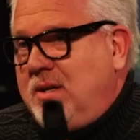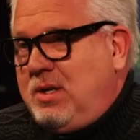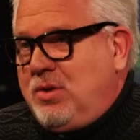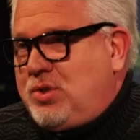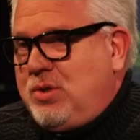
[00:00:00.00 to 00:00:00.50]

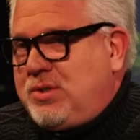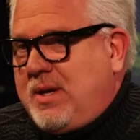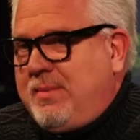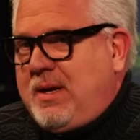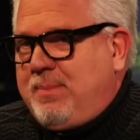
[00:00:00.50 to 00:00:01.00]
You shoot
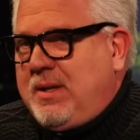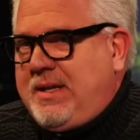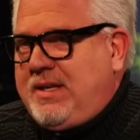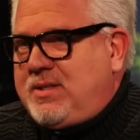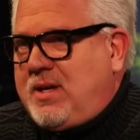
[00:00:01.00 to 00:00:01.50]
somebody,
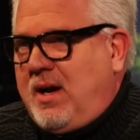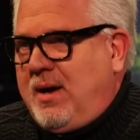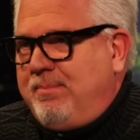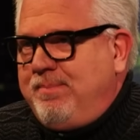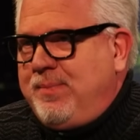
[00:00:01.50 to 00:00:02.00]
police
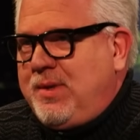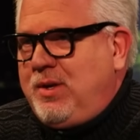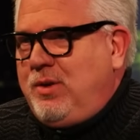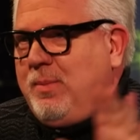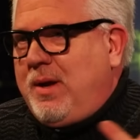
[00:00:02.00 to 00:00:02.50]
come.
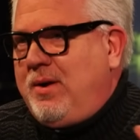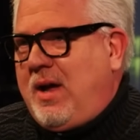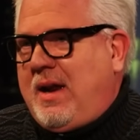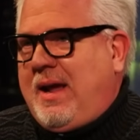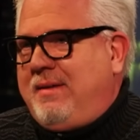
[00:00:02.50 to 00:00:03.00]
You better
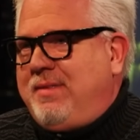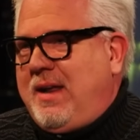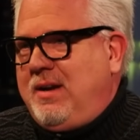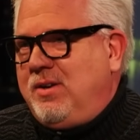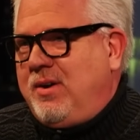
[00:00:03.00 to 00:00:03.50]
not have
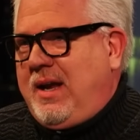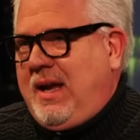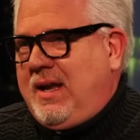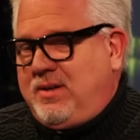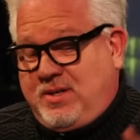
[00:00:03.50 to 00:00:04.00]
that in your
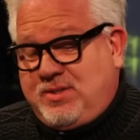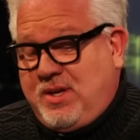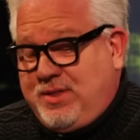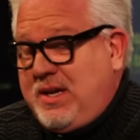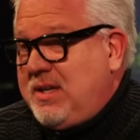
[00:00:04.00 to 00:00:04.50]
hand because
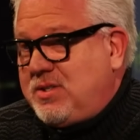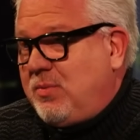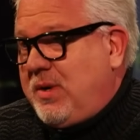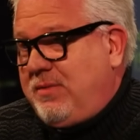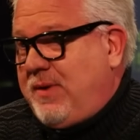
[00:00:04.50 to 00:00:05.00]
they'll think it's a
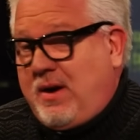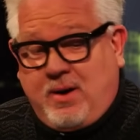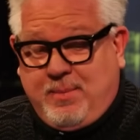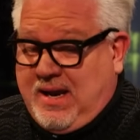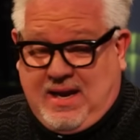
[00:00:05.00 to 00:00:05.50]
real
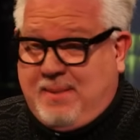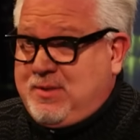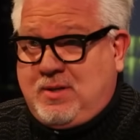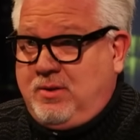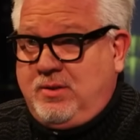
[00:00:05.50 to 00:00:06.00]
firearm. It
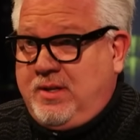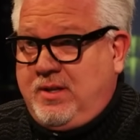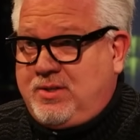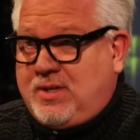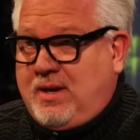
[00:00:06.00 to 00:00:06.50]
absolutely
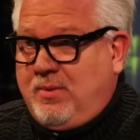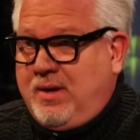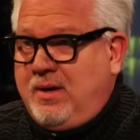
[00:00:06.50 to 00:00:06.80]
looks like one.